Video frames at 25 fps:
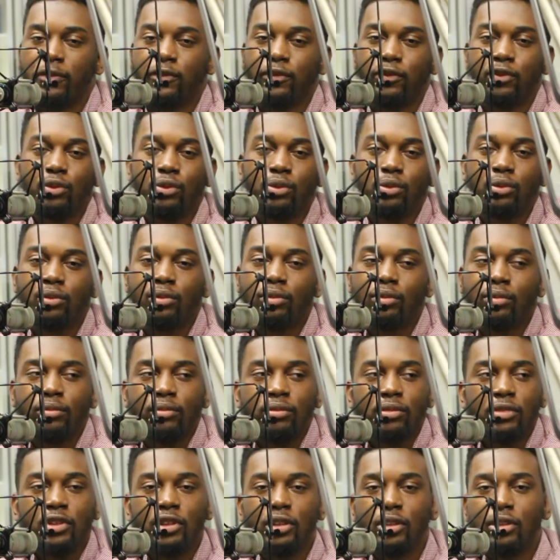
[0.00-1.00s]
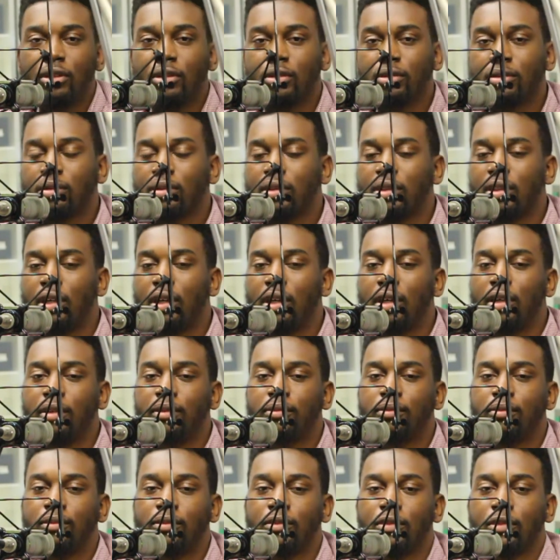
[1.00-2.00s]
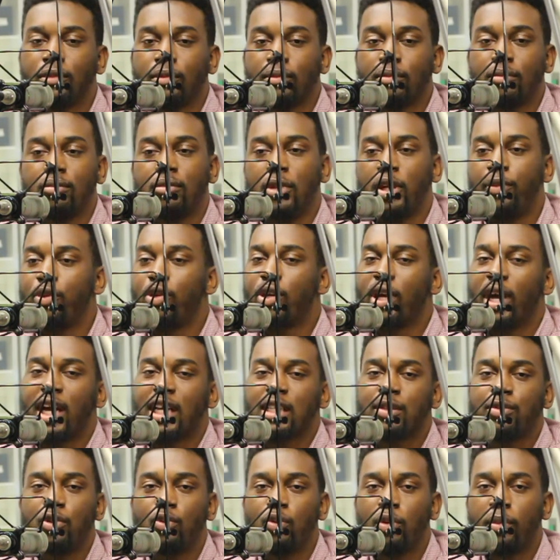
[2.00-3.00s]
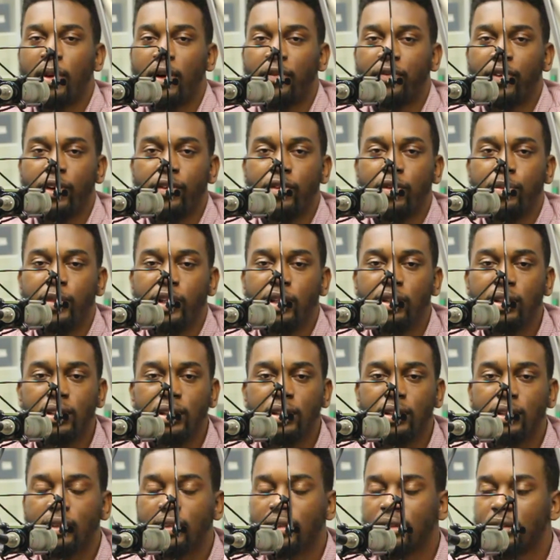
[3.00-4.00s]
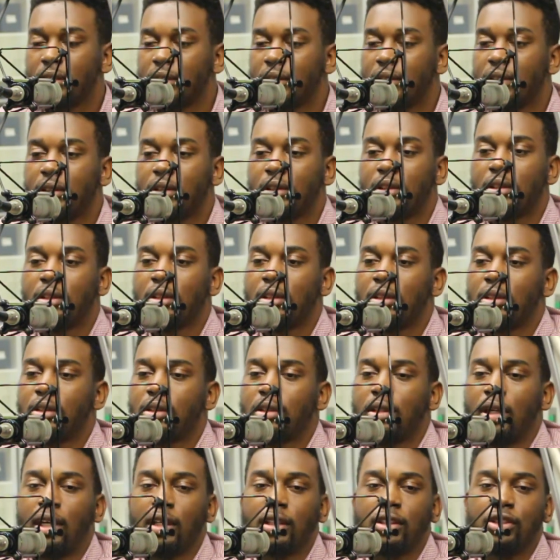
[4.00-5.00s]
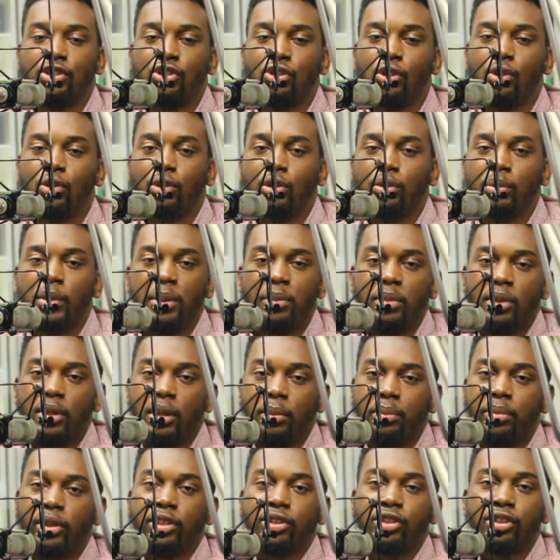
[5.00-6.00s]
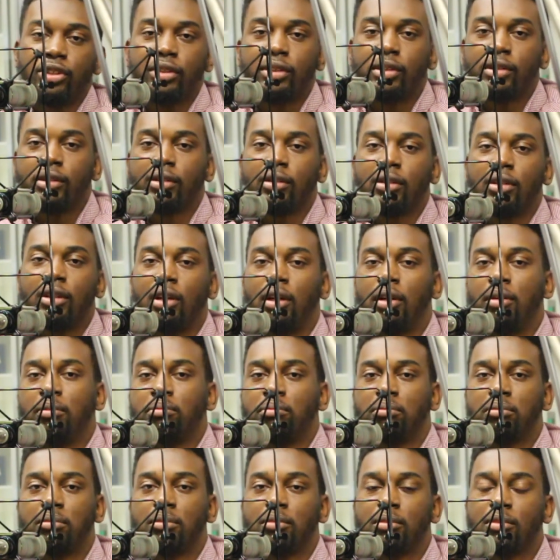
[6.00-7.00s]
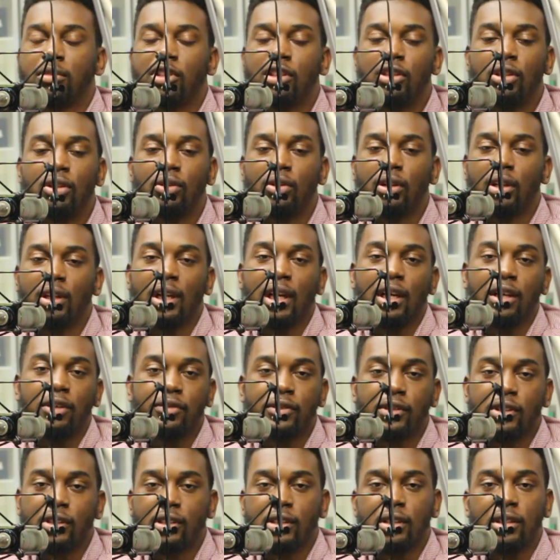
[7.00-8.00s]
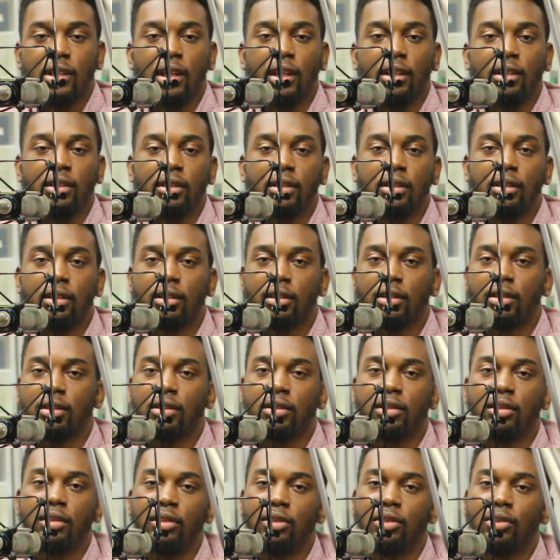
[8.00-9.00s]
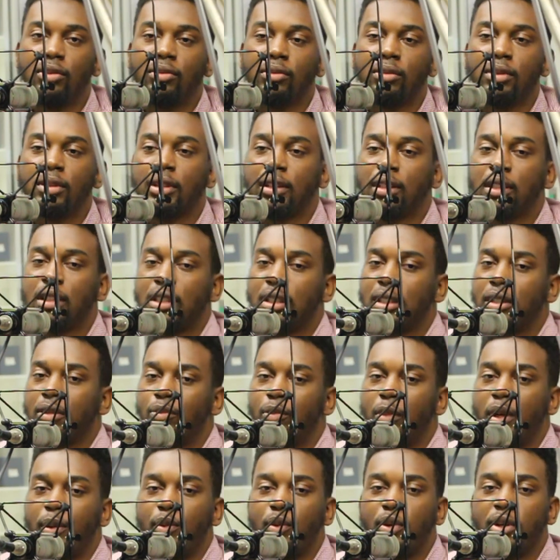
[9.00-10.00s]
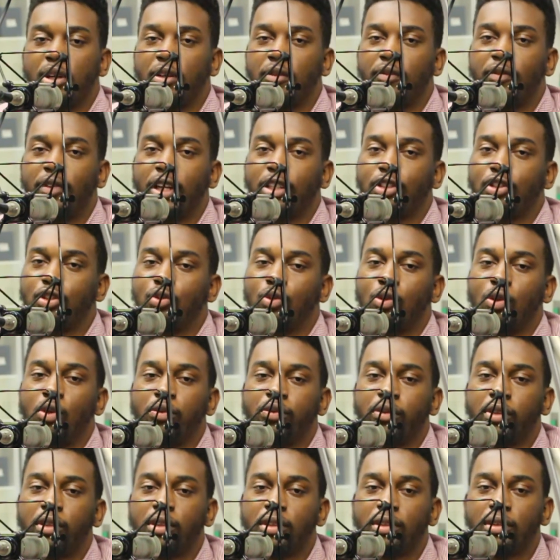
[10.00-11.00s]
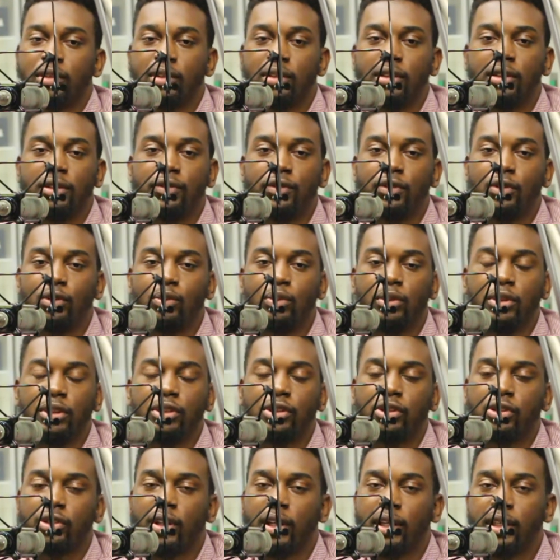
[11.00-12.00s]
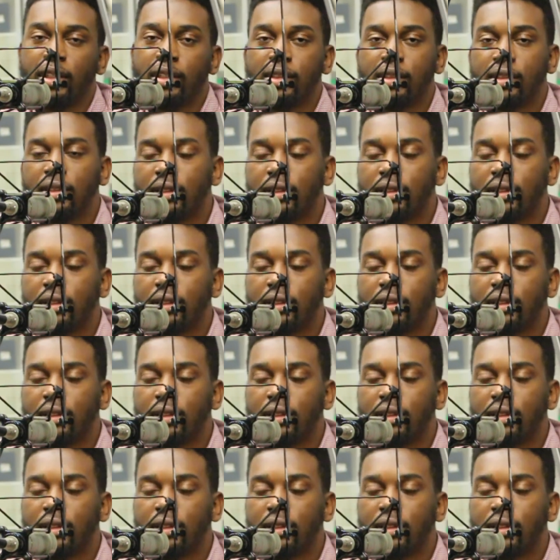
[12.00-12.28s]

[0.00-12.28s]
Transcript: food. You know, maybe you can ask me what my favorite meal is. I could show you maybe a picture. You know, a lot of us can cook. You know, maybe we can invite you over if you want to try it